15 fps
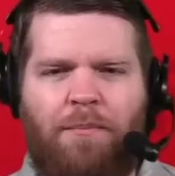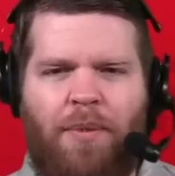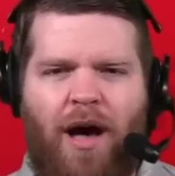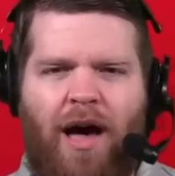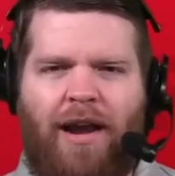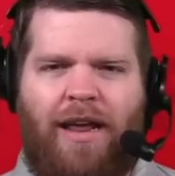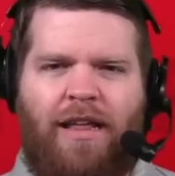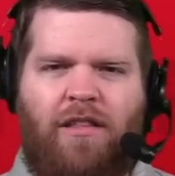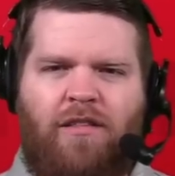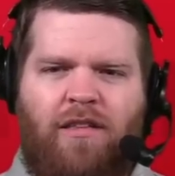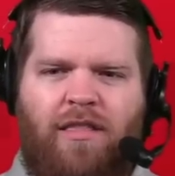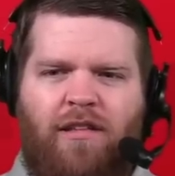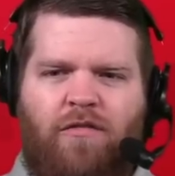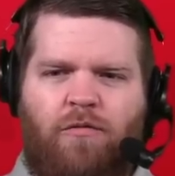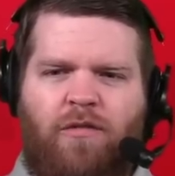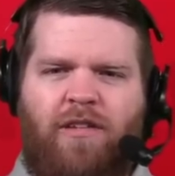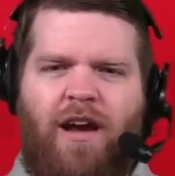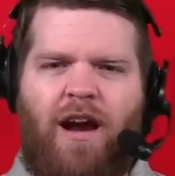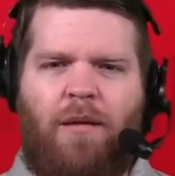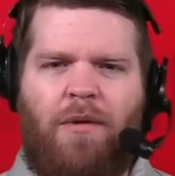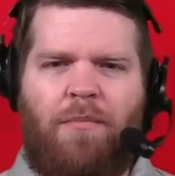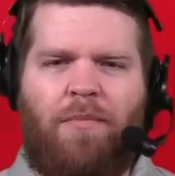bought into this
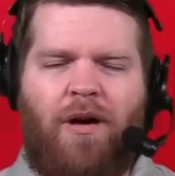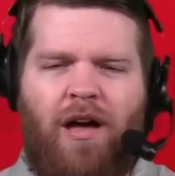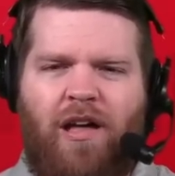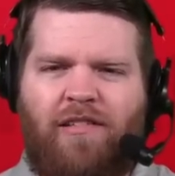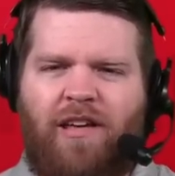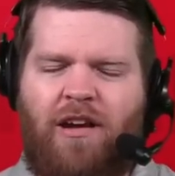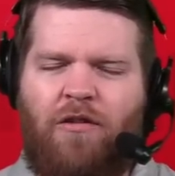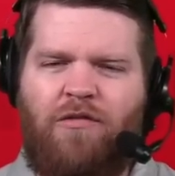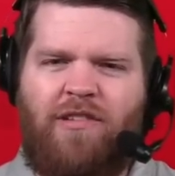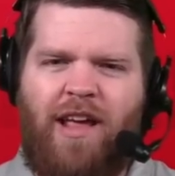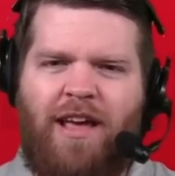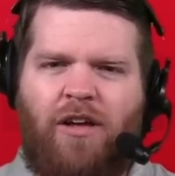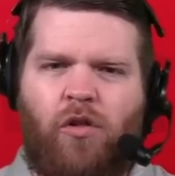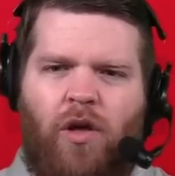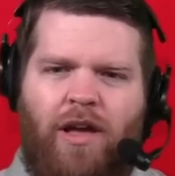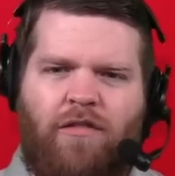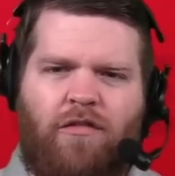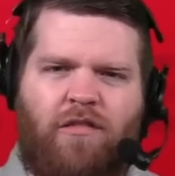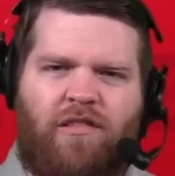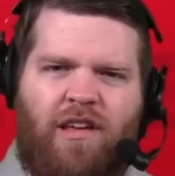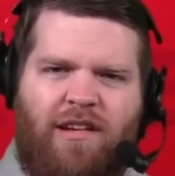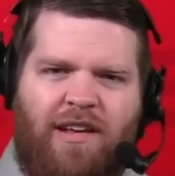retirement buzz. I know Jay
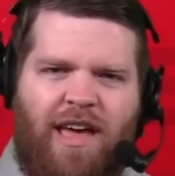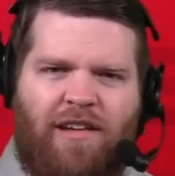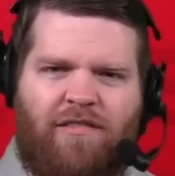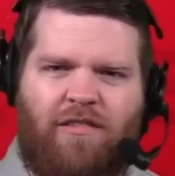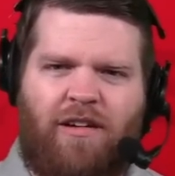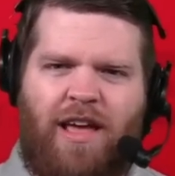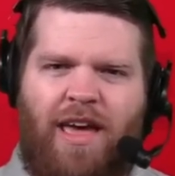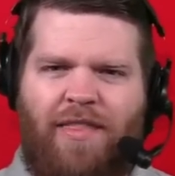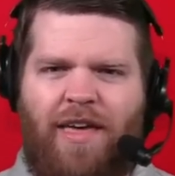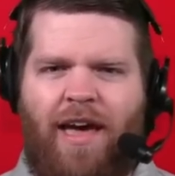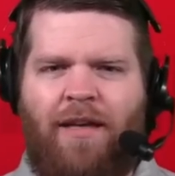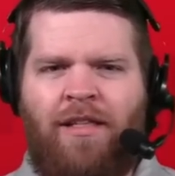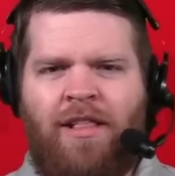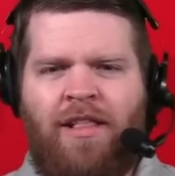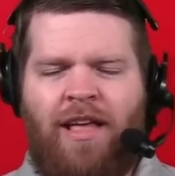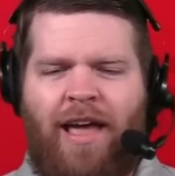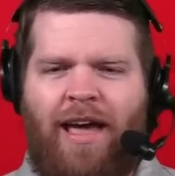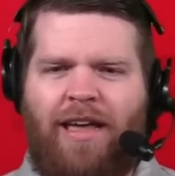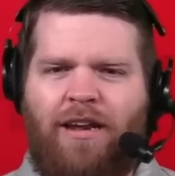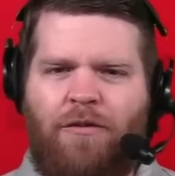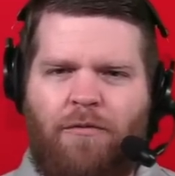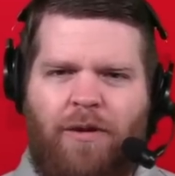Glazer said yesterday that
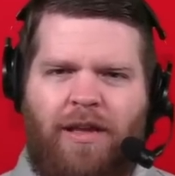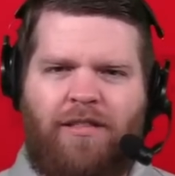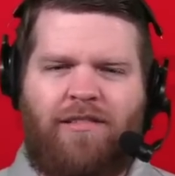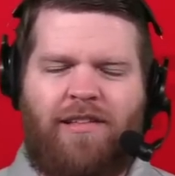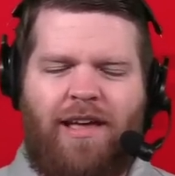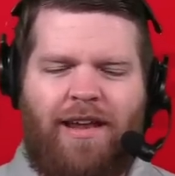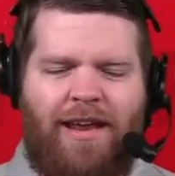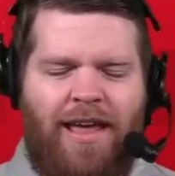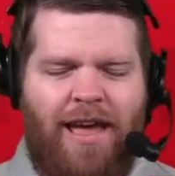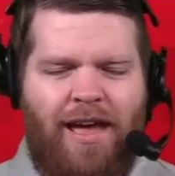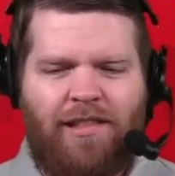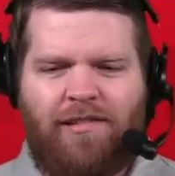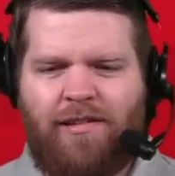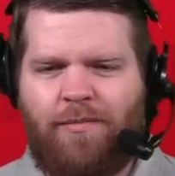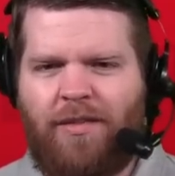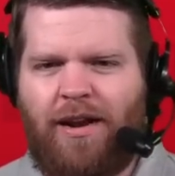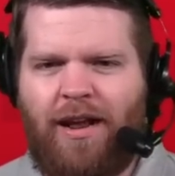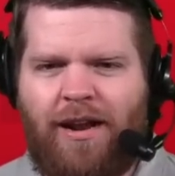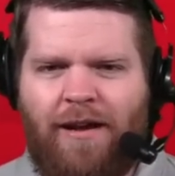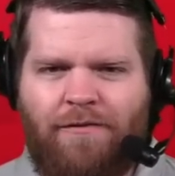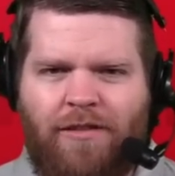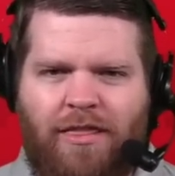Andy Reid said, yeah, it's something
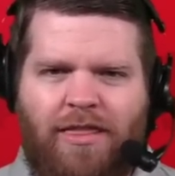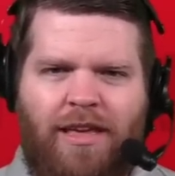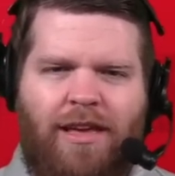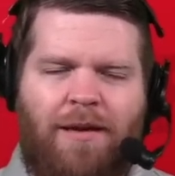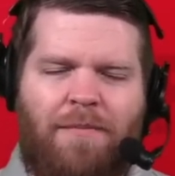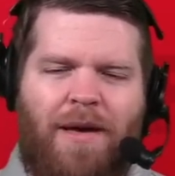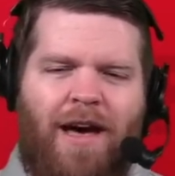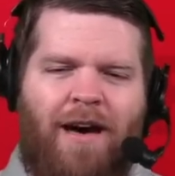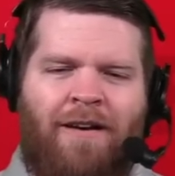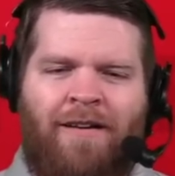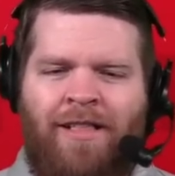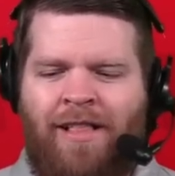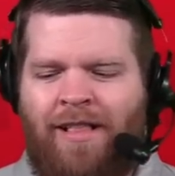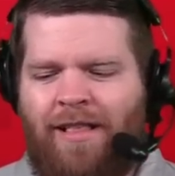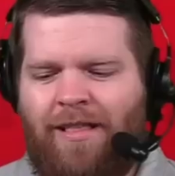I'd have to think about.